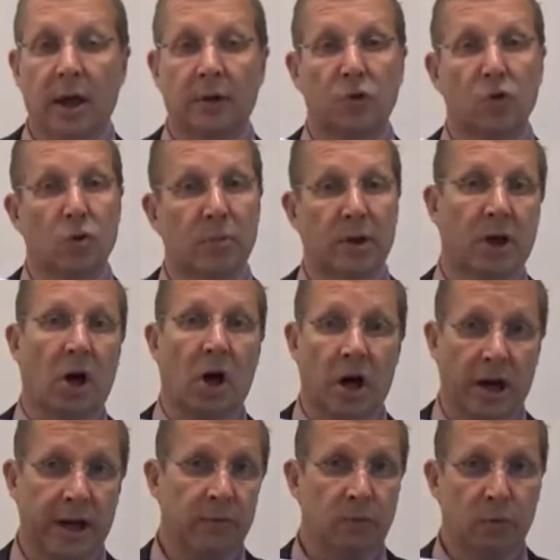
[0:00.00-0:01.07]
Normally
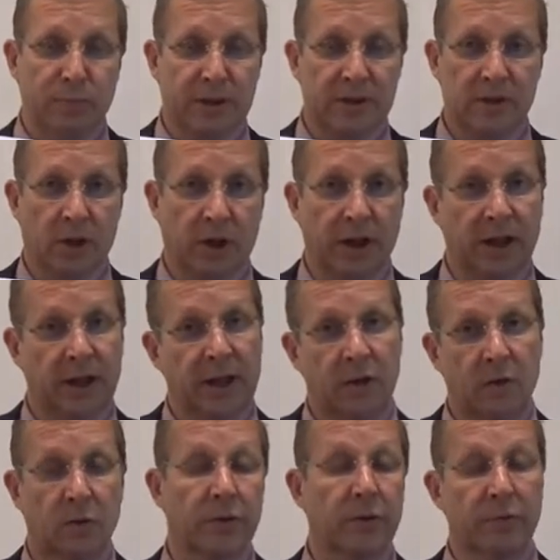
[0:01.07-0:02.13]
I will be signing there,
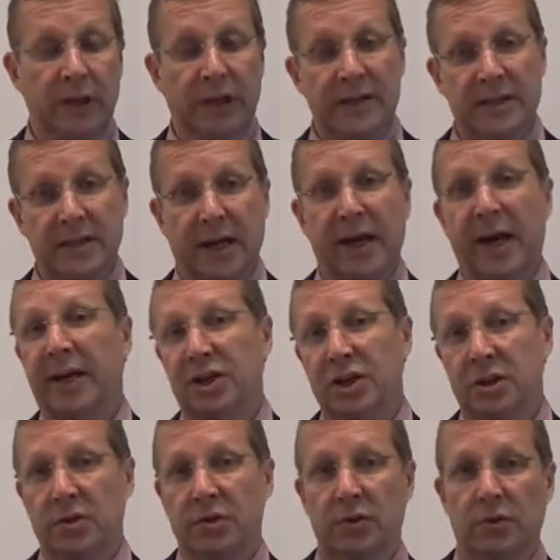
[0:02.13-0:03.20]
or the real estate
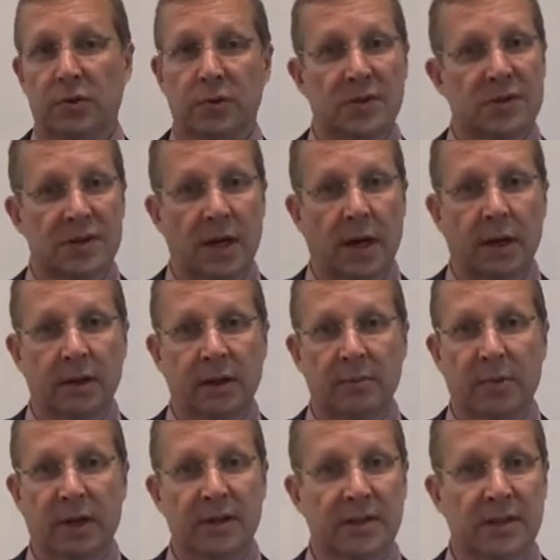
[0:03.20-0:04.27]
agent who's
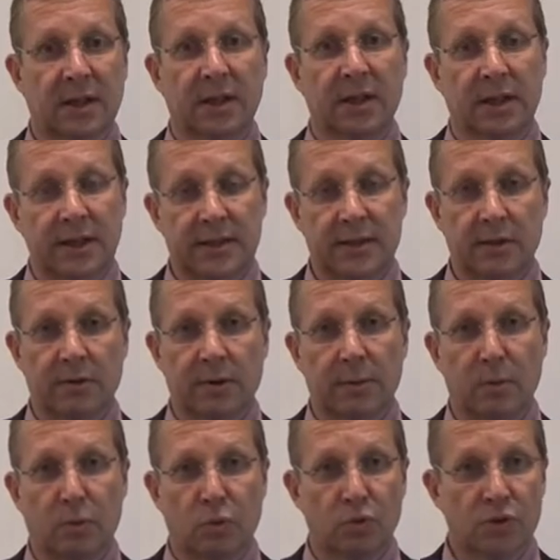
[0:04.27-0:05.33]
commencing the lease
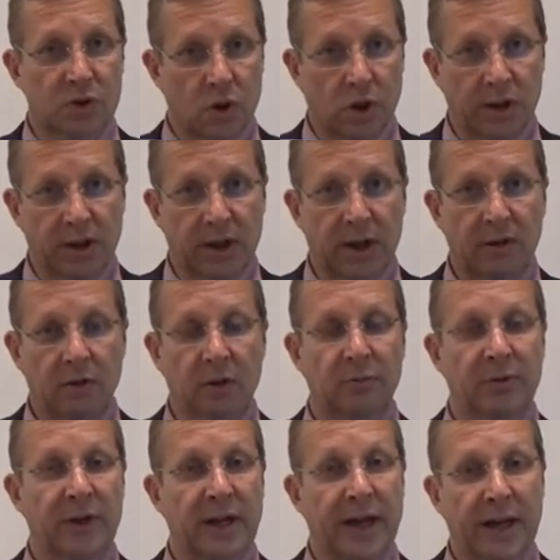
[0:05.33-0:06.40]
agreement will sign there on
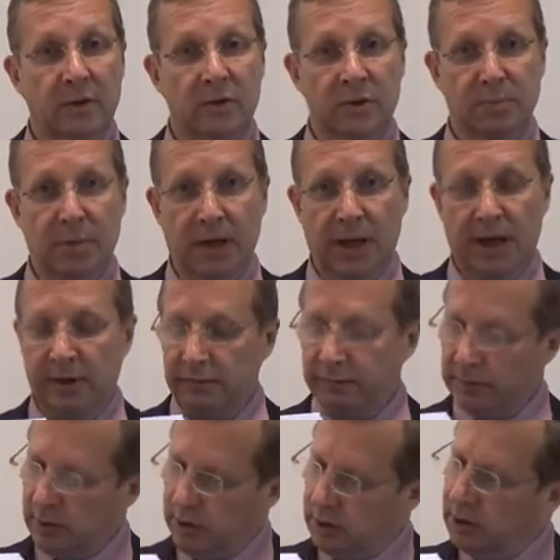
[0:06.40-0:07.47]
the landlord's behalf.
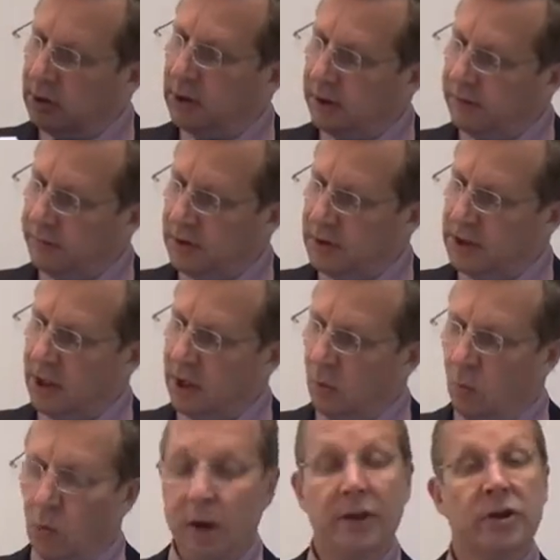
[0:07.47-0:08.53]
If you're tenant
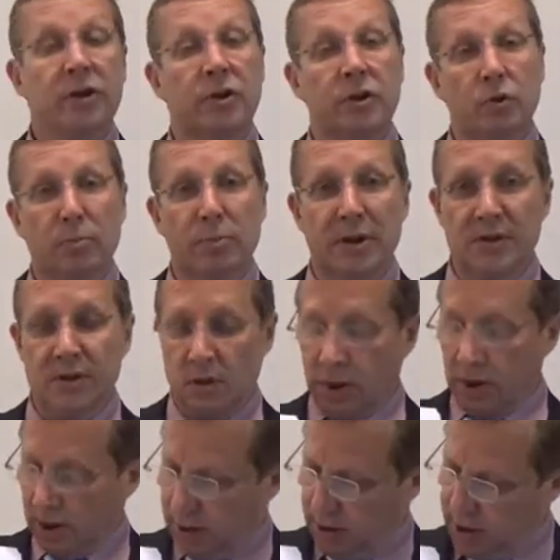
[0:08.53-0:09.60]
1, you will be
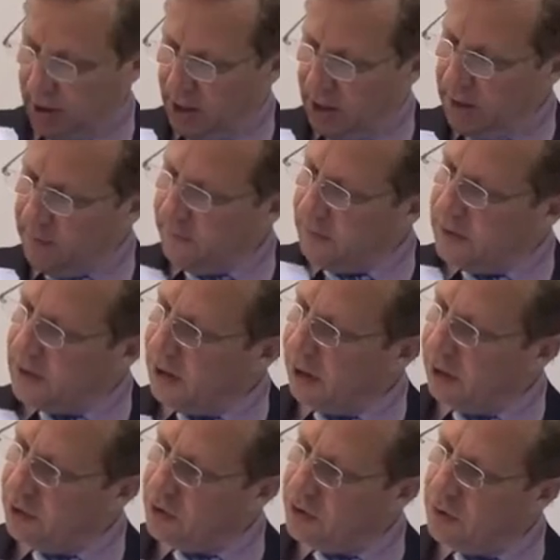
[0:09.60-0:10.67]
signing there. If you're
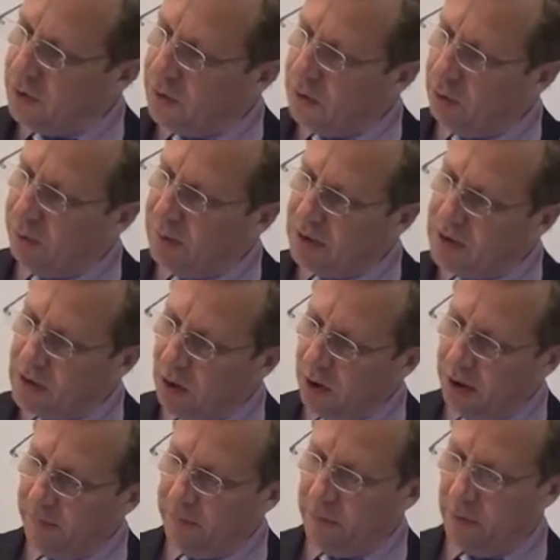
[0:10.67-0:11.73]
tenant 2, you'll be
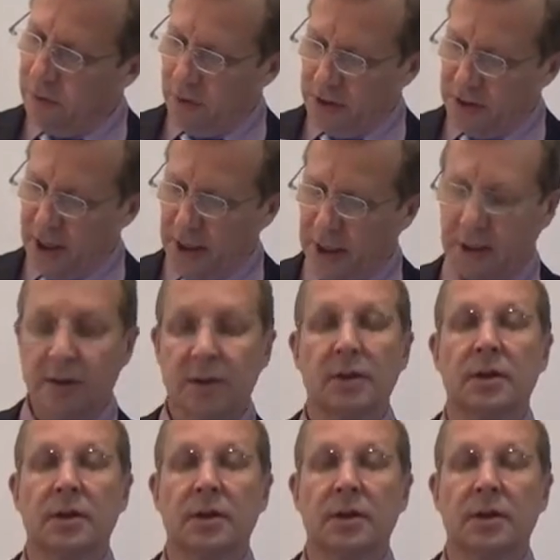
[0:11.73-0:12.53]
signing further down,